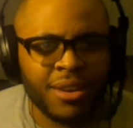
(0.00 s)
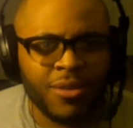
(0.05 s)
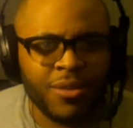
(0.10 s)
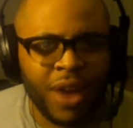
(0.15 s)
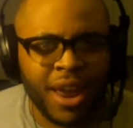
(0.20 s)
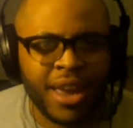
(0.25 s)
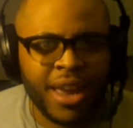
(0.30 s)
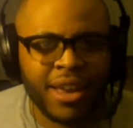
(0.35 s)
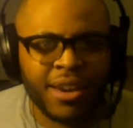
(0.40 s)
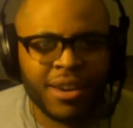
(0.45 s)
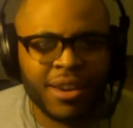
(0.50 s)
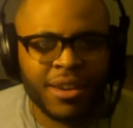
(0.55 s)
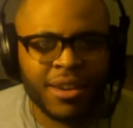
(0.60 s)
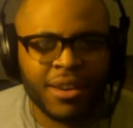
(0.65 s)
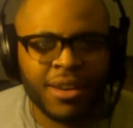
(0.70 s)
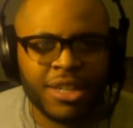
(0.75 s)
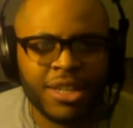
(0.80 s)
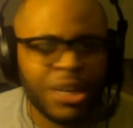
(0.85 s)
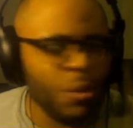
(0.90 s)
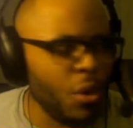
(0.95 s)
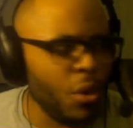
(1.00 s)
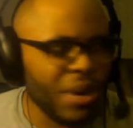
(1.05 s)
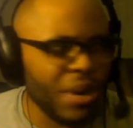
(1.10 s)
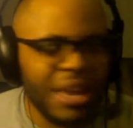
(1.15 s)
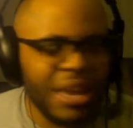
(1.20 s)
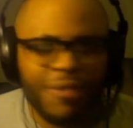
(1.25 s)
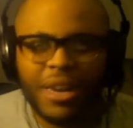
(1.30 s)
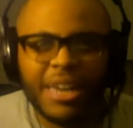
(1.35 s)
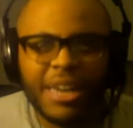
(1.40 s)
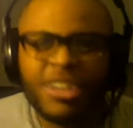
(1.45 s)
Right? She won't
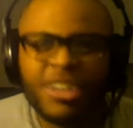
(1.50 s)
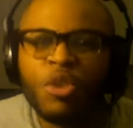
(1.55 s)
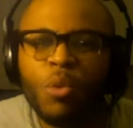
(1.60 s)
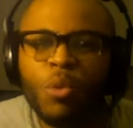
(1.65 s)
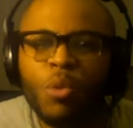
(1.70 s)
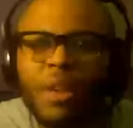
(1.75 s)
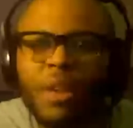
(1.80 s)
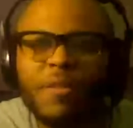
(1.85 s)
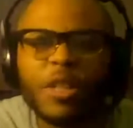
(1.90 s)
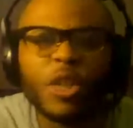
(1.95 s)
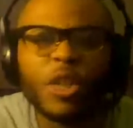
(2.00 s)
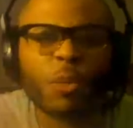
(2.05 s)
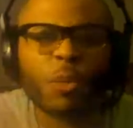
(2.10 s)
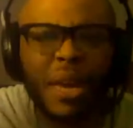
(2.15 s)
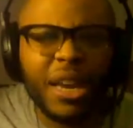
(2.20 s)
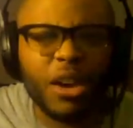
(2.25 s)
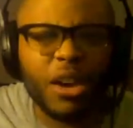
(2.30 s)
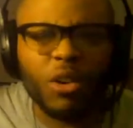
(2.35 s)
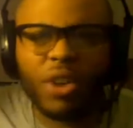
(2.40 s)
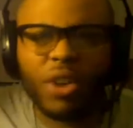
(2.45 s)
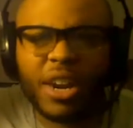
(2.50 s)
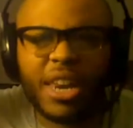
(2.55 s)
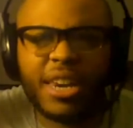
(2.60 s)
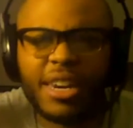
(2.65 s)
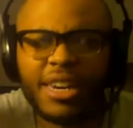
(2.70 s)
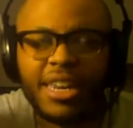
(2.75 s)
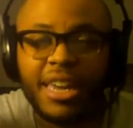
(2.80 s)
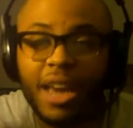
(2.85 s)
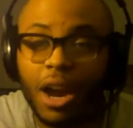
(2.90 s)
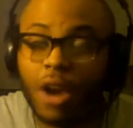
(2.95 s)
even speak on it in
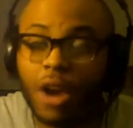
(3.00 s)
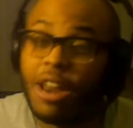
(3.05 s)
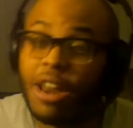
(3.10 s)
the DR.